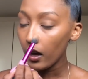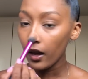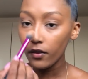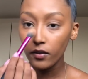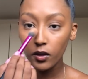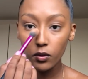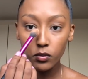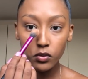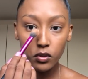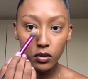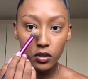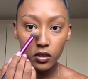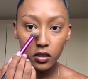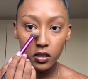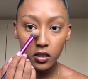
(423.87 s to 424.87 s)
And then also
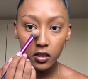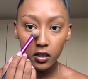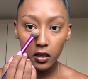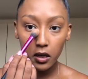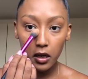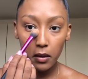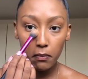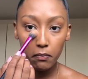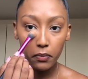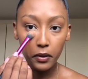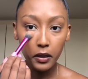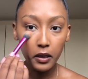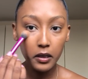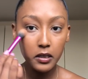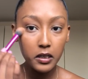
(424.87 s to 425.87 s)
just a
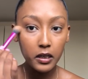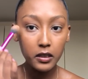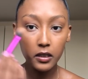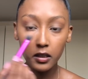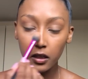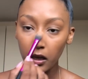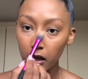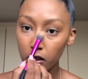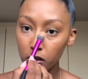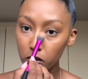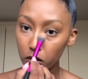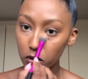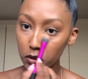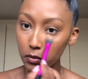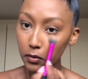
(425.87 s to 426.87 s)
bit under the eyes,
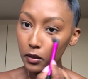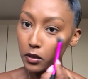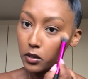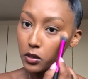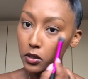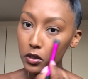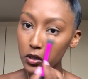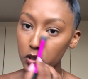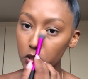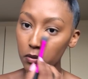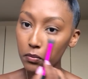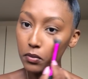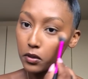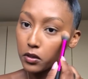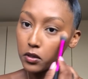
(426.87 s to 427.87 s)
not too much, just a
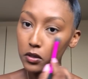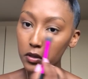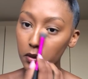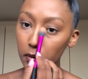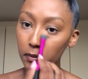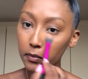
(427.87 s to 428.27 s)
bit.